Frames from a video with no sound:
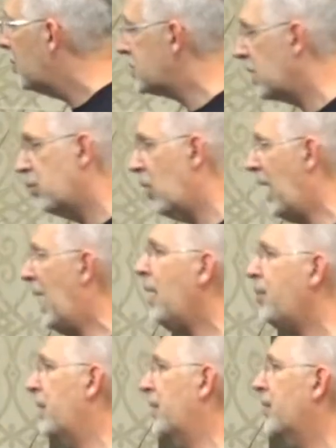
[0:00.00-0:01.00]
It's like, what
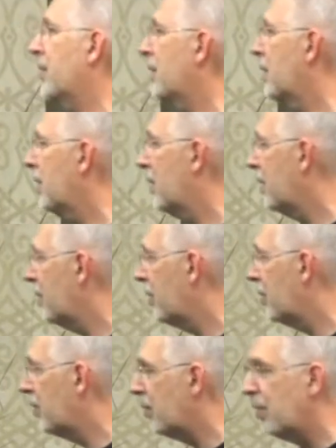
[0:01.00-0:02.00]
happened?
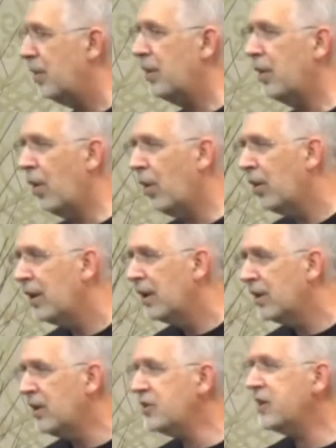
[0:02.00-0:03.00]
You know,
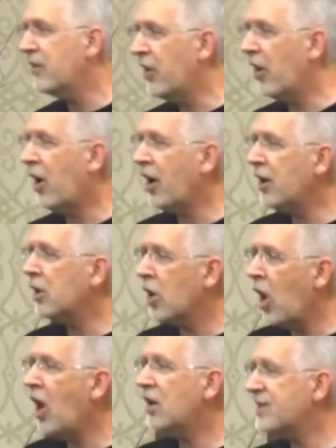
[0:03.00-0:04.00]
listen, the heart
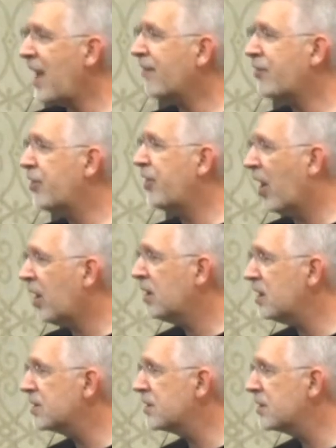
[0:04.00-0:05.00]
longs after
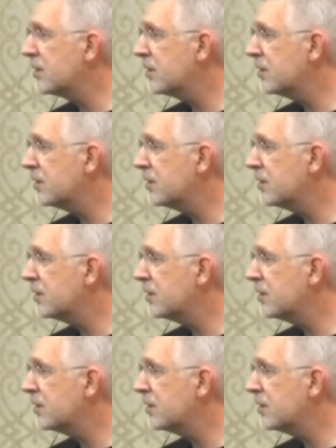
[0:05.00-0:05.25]
darkness.